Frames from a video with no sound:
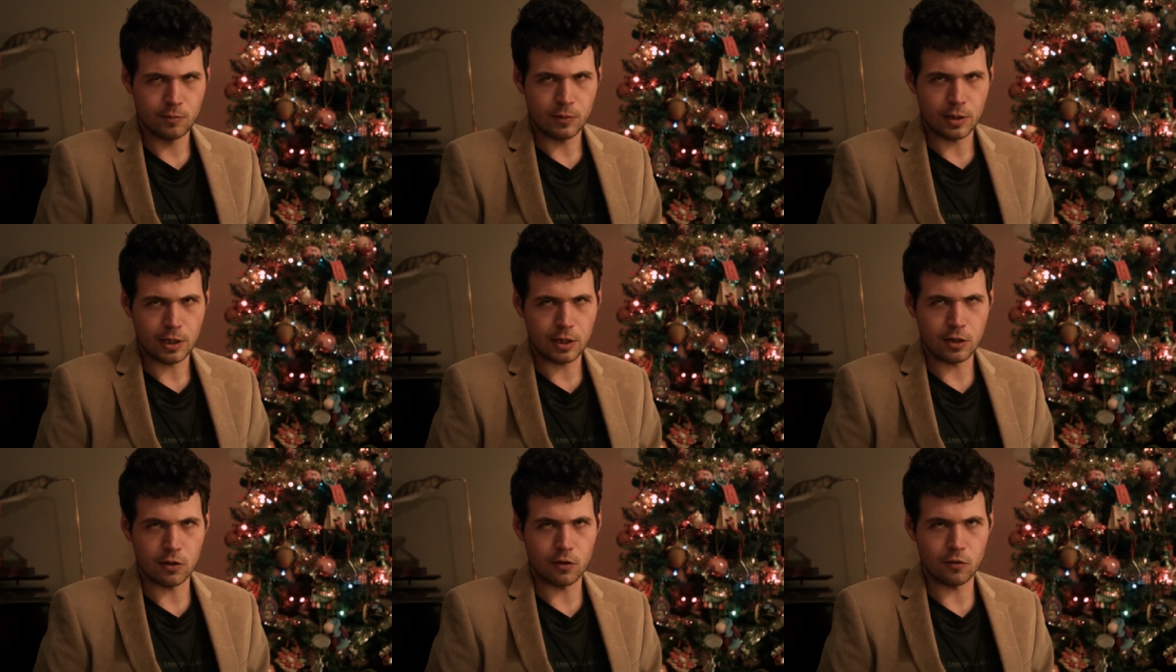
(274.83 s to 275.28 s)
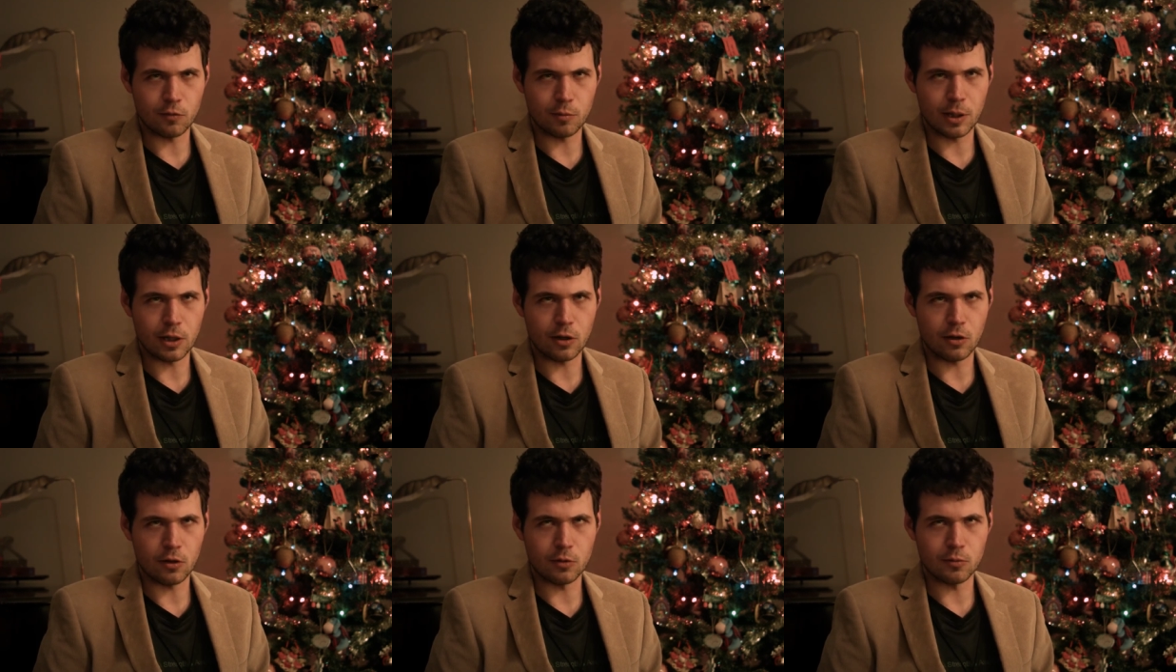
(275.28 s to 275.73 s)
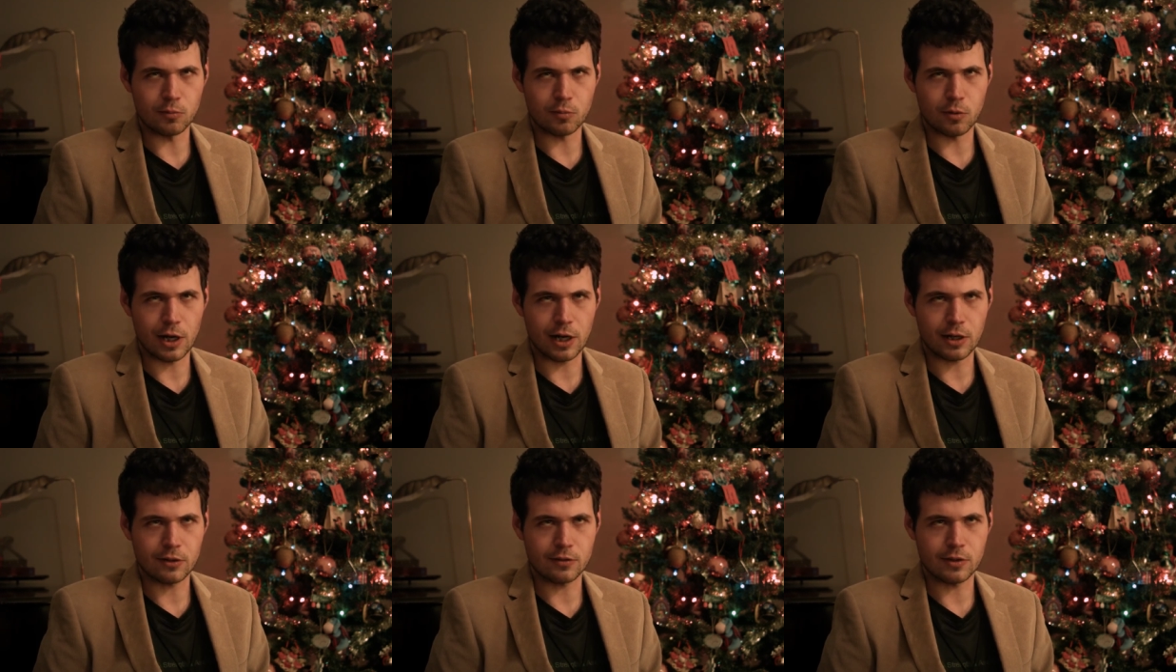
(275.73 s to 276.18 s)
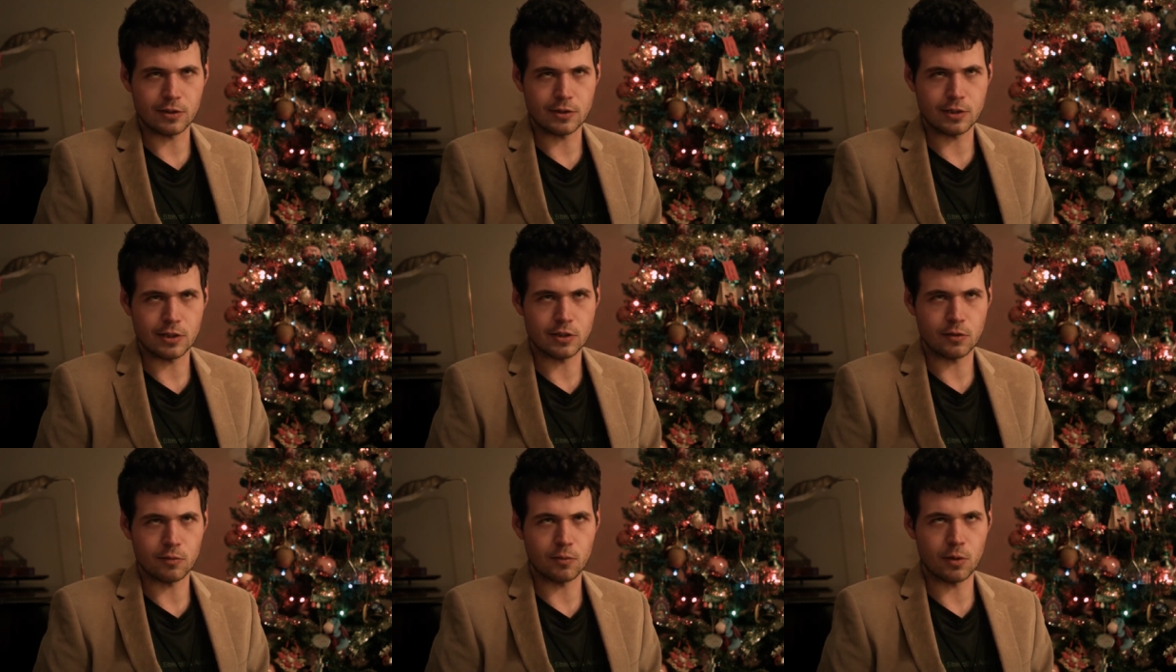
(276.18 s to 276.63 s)
and of my own practice
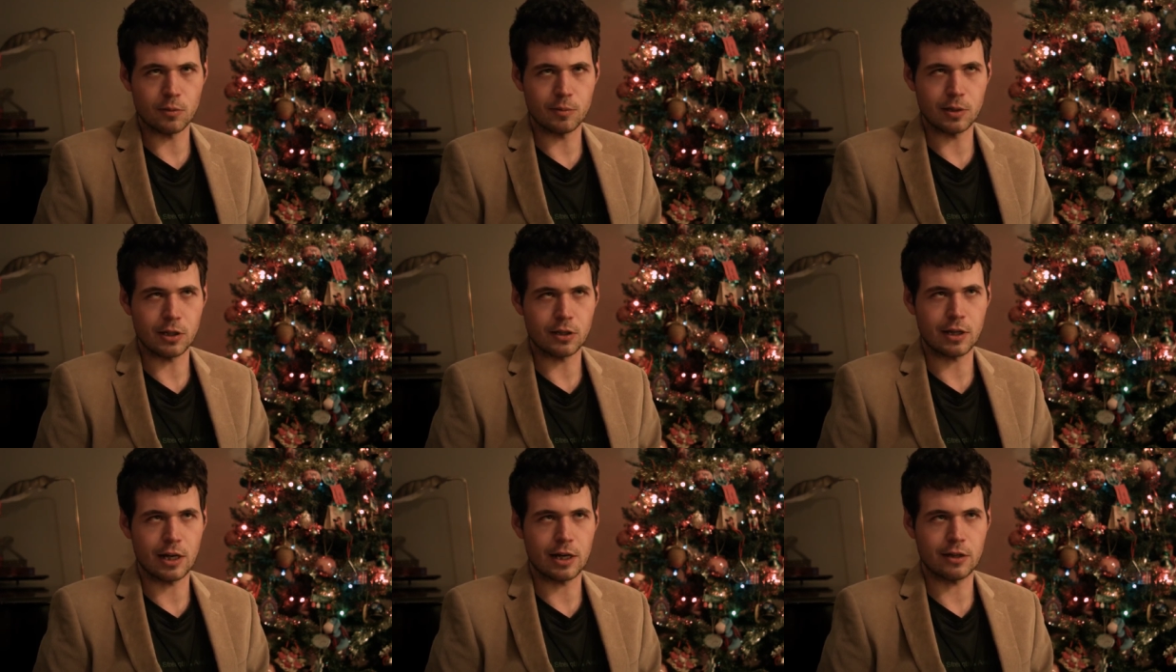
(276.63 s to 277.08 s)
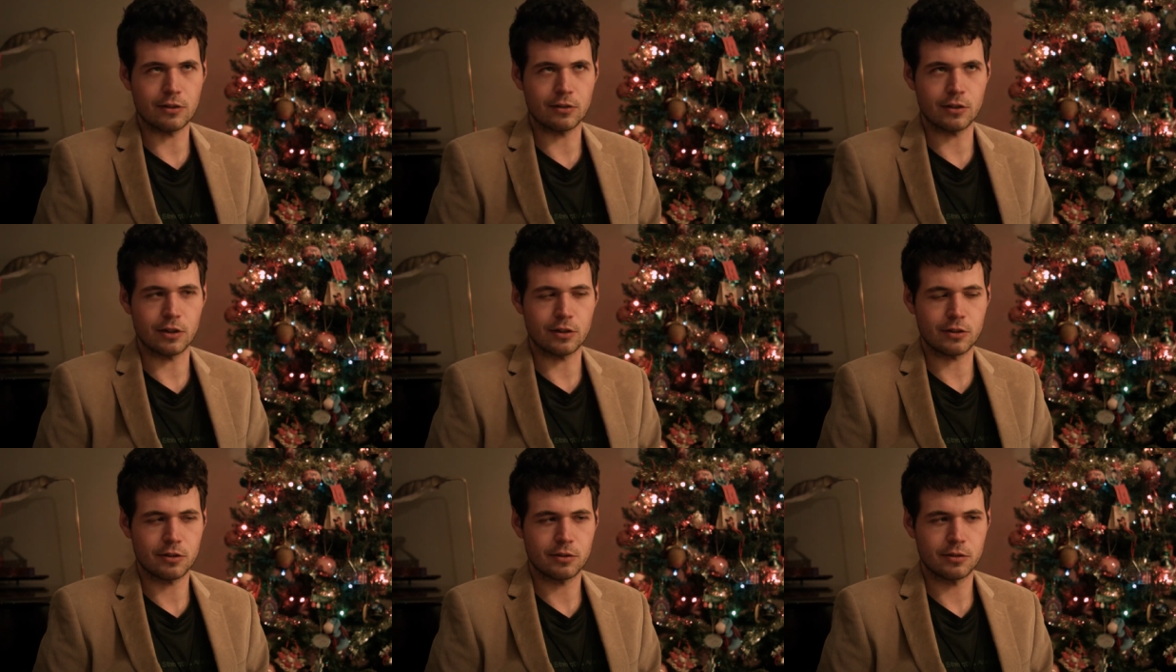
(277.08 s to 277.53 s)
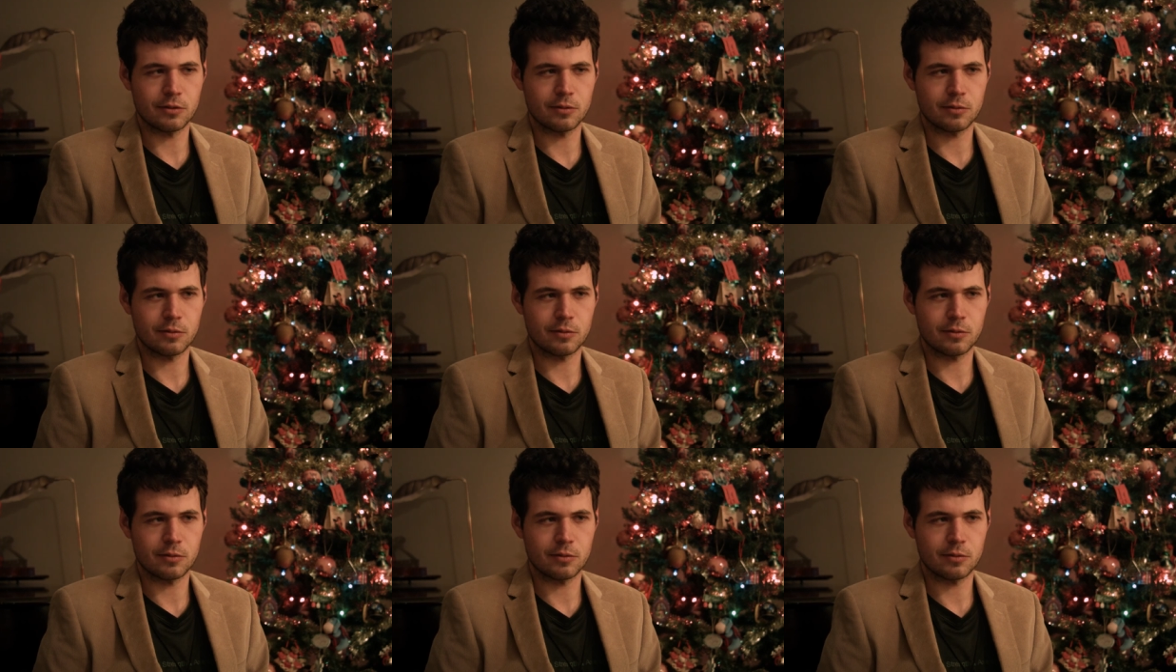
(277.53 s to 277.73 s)
as a Roman Catholic.